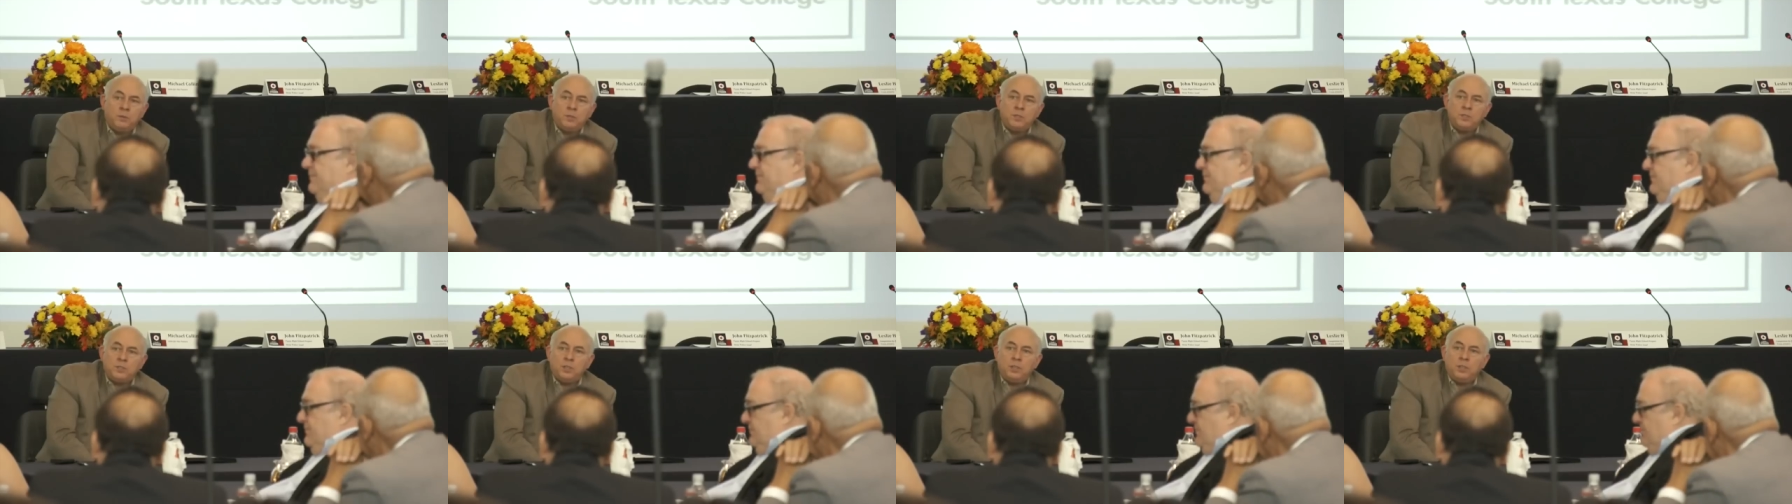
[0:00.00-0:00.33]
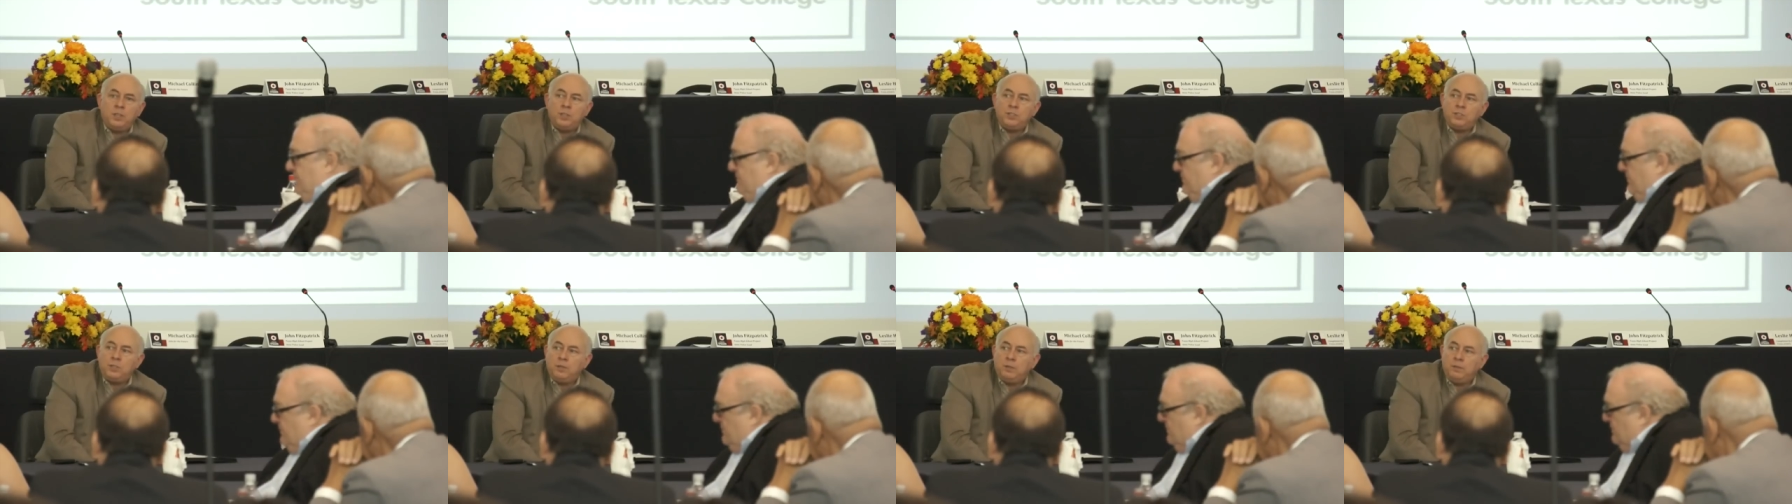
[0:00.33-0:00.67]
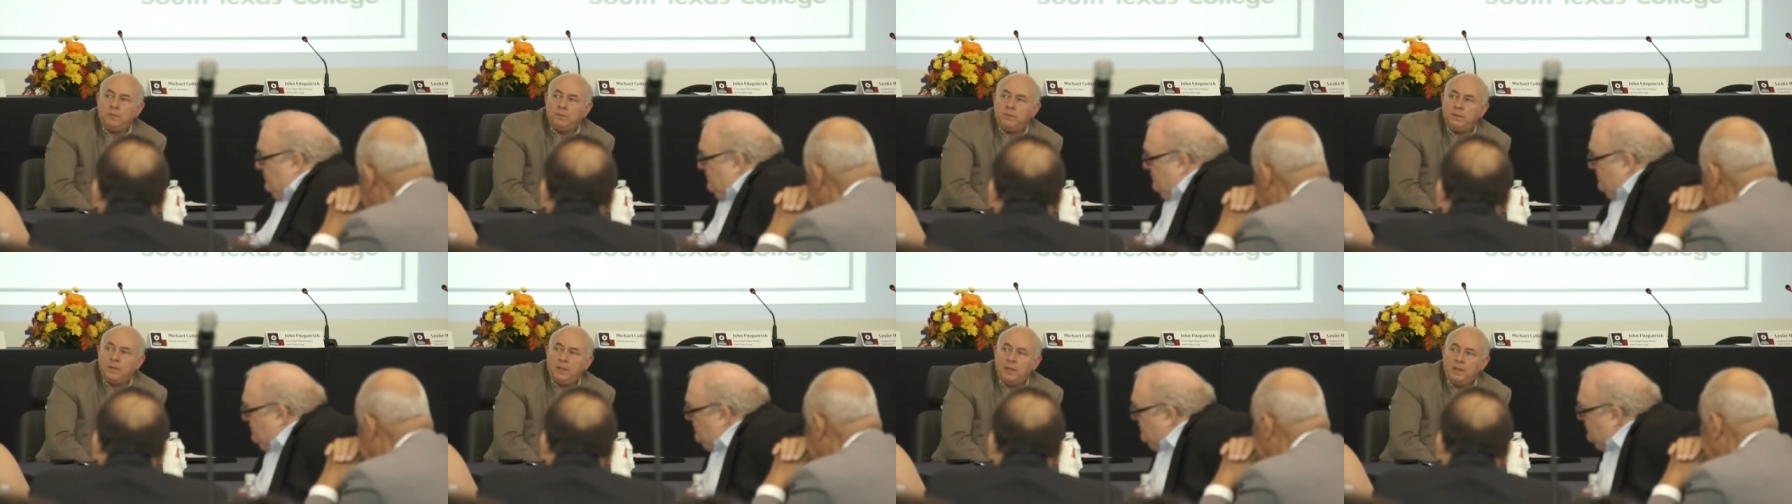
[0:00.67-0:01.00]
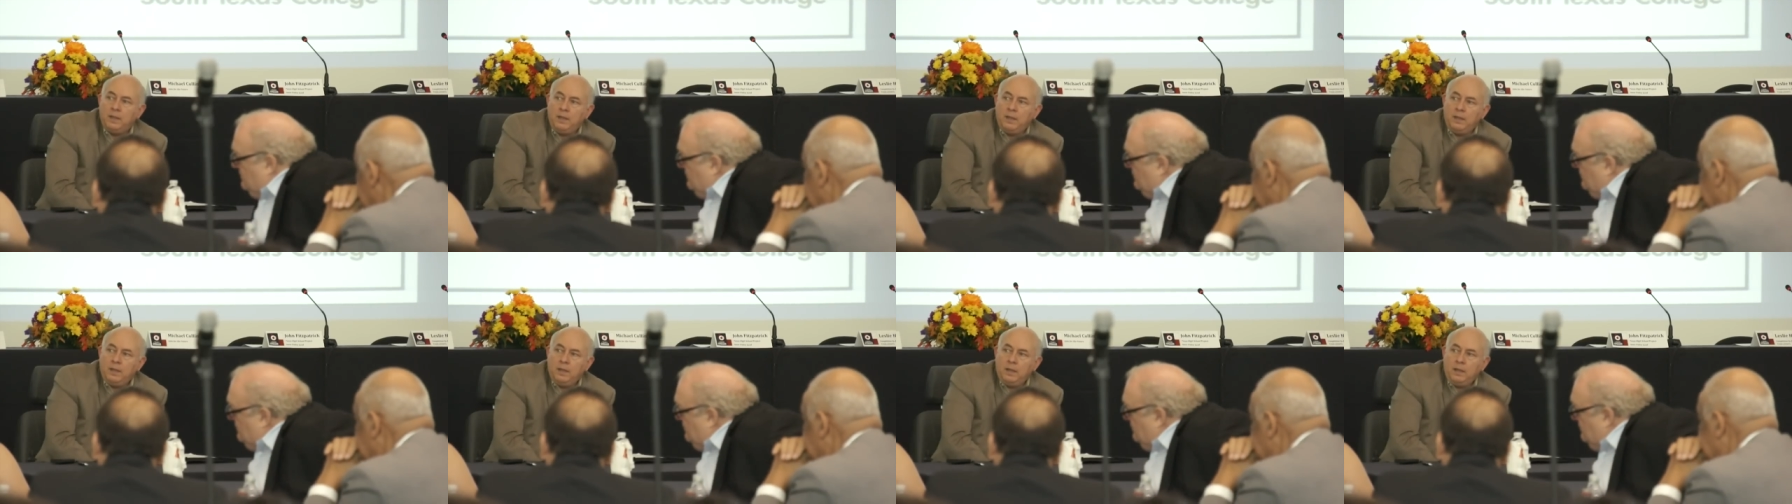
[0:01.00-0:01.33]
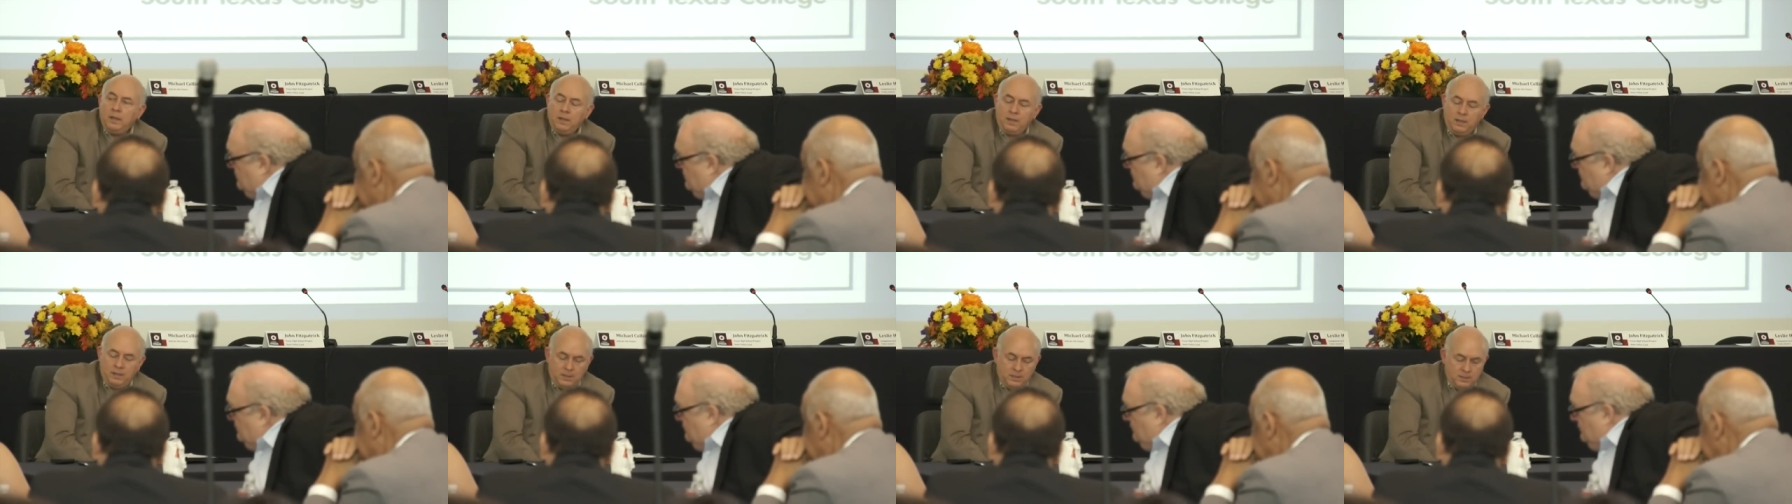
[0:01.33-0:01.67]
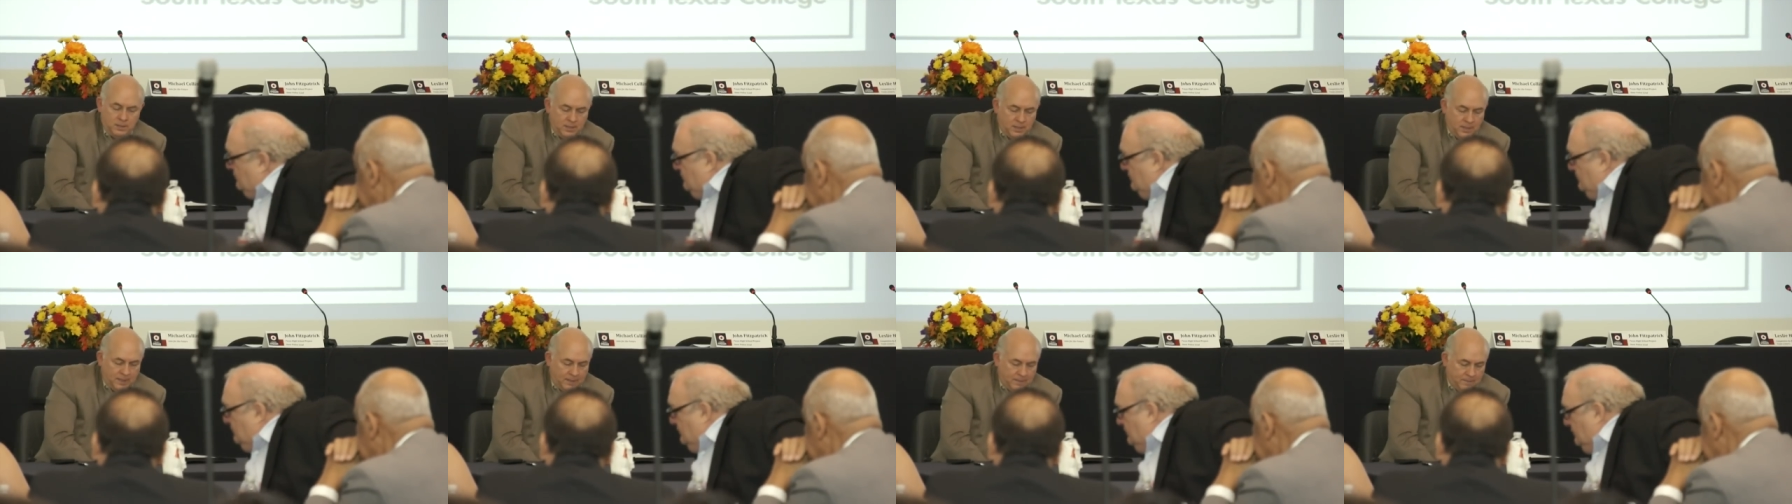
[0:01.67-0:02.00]
This initiative
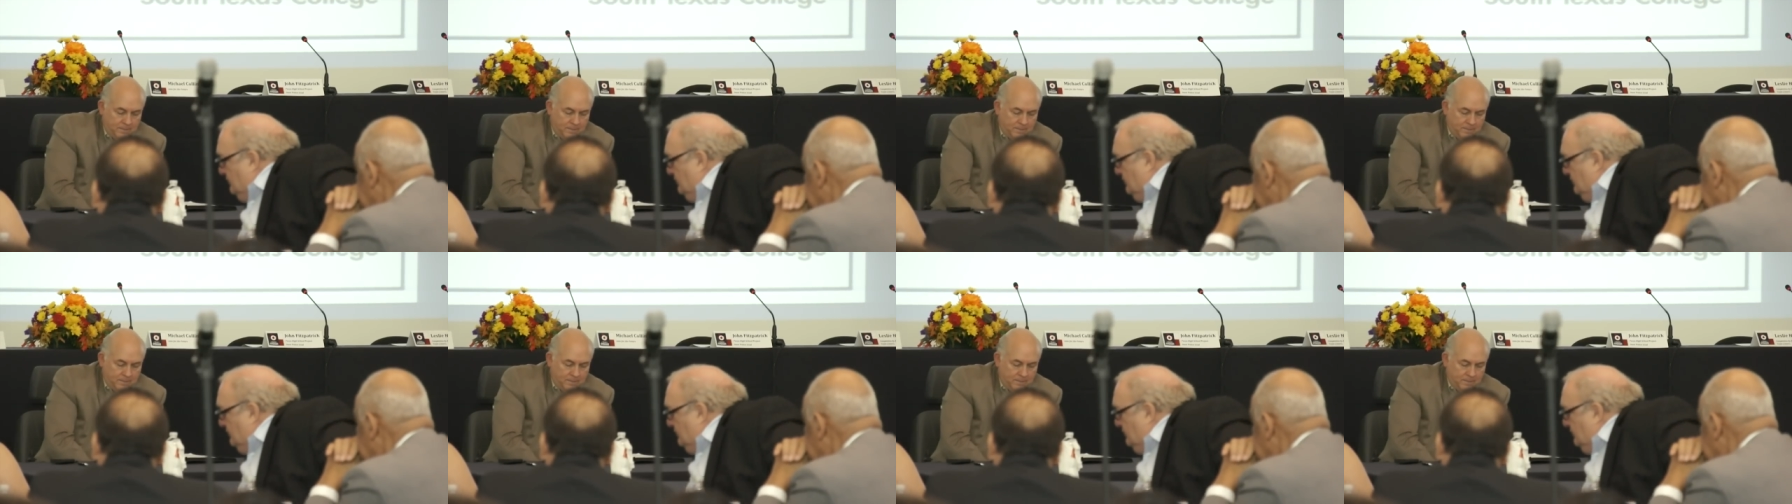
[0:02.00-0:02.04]
is